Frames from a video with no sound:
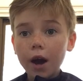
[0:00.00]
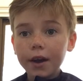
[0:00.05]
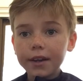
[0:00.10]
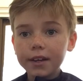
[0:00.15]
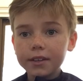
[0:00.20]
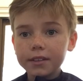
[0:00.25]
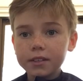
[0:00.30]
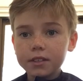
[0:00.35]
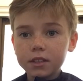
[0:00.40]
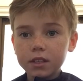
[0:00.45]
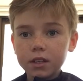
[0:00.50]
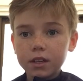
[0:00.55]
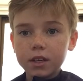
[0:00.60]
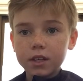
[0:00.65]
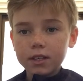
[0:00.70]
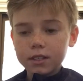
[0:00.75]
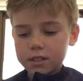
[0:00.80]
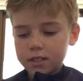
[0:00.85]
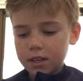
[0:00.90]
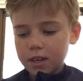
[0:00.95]
he's
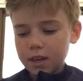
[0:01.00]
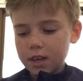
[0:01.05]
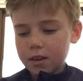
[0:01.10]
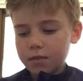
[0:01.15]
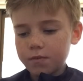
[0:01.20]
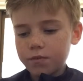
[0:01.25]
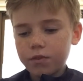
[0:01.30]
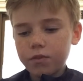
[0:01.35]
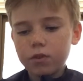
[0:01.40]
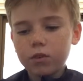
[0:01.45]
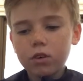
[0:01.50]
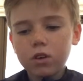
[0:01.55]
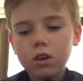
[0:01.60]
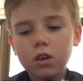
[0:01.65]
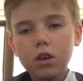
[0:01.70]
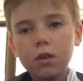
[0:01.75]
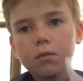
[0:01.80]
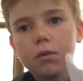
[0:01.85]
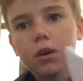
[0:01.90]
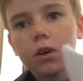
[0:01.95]
scared
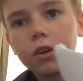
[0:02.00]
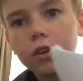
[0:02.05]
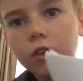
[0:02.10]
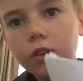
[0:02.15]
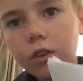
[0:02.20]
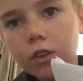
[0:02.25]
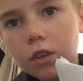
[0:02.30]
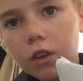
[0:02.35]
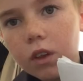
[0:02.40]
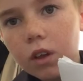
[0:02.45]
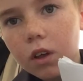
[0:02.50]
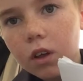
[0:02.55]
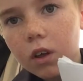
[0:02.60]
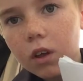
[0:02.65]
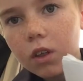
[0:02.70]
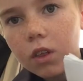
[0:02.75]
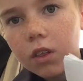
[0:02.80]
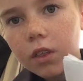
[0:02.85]
because the